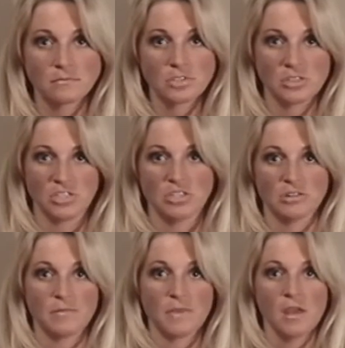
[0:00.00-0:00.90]
Traditional.
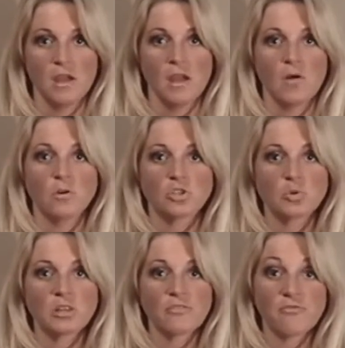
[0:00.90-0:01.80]
Which
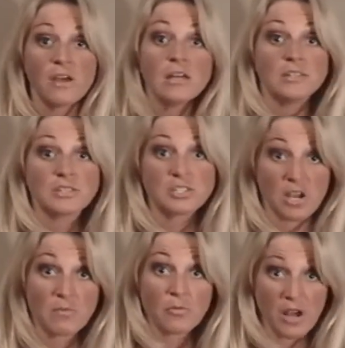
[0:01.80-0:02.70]
will offend
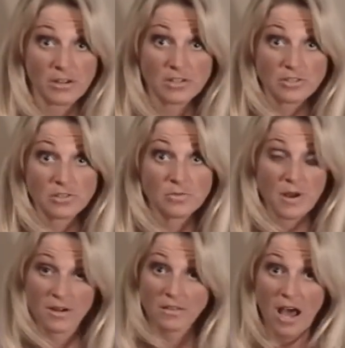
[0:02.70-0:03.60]
some runners who
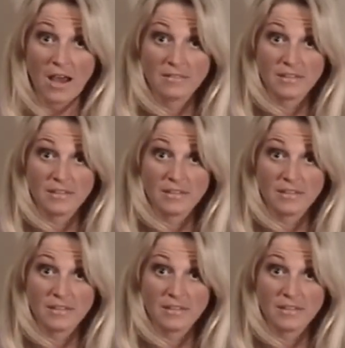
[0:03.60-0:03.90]
run a lot